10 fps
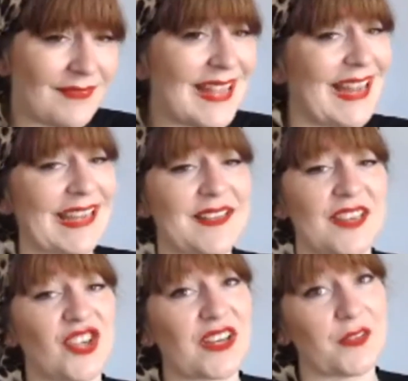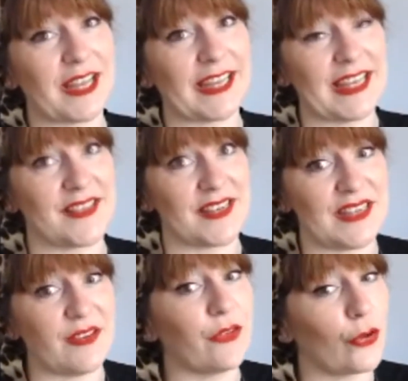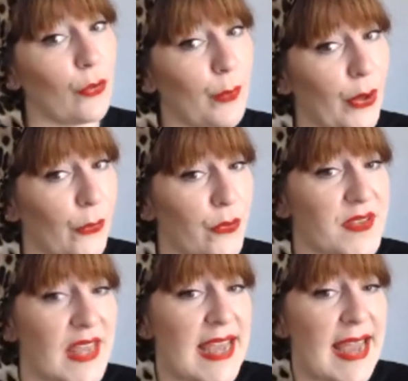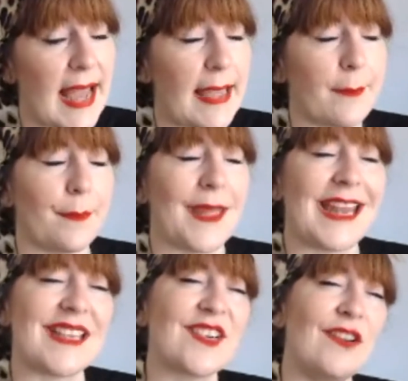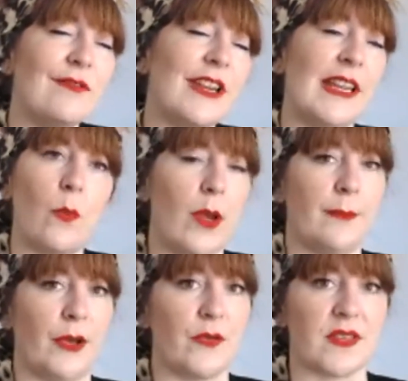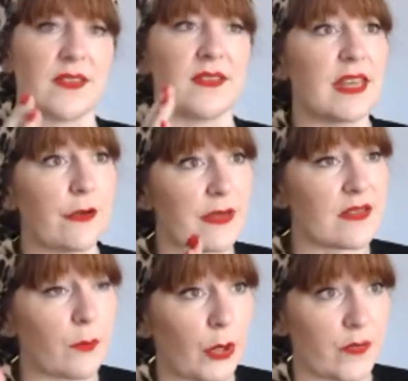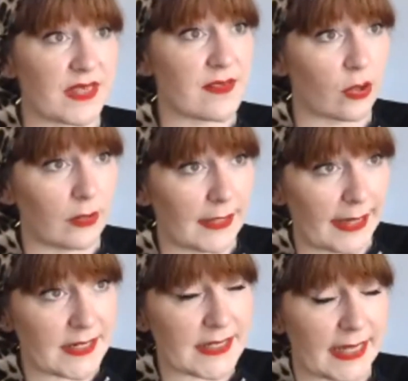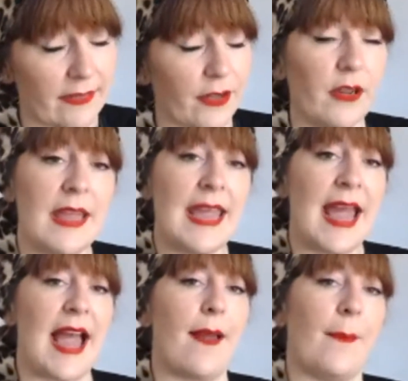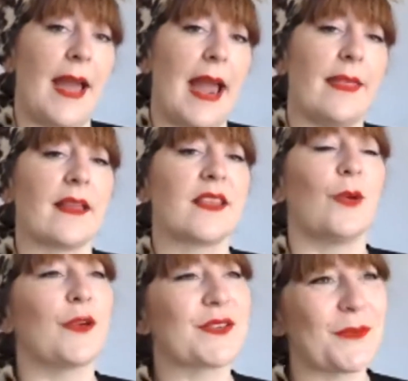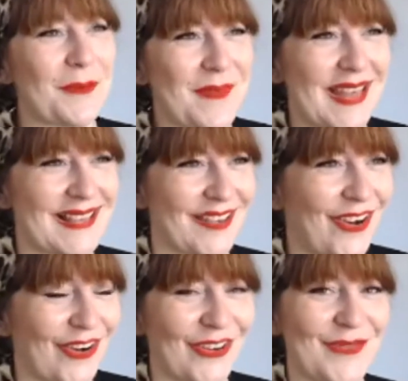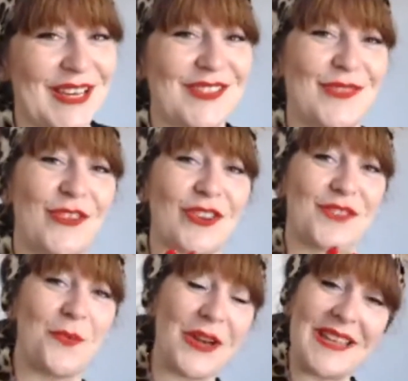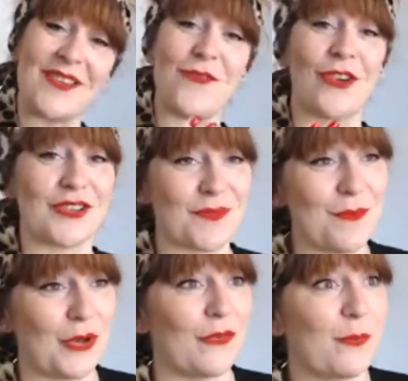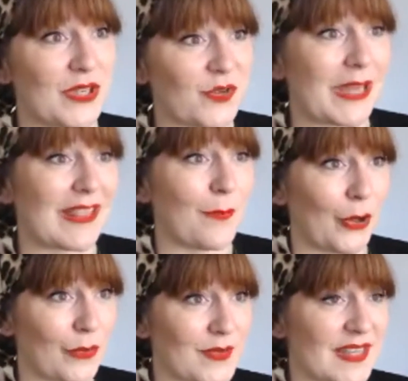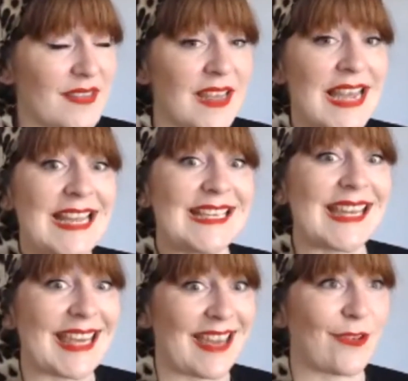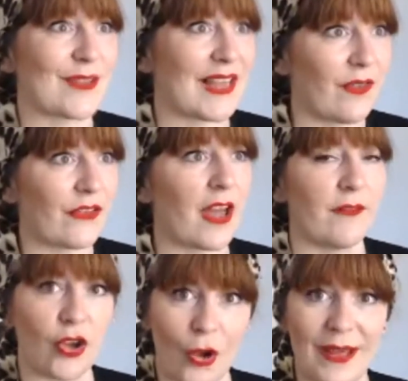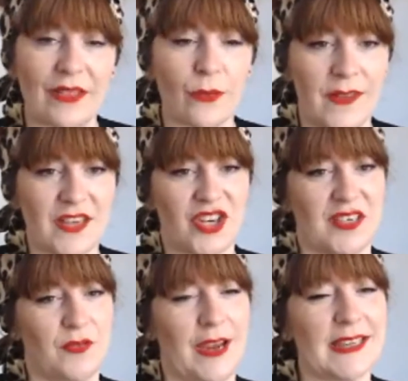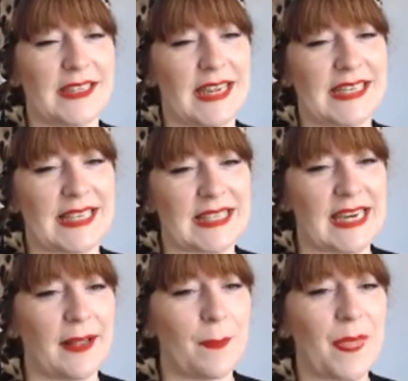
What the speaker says: like I said, Chaturanga is a difficult pose, and it's not really one pose. It's a series of poses all linked together, and that's almost what makes it harder, because you've got to breathe and you've got to move between the poses to get yourself kind of going through that Chaturanga Dandasana.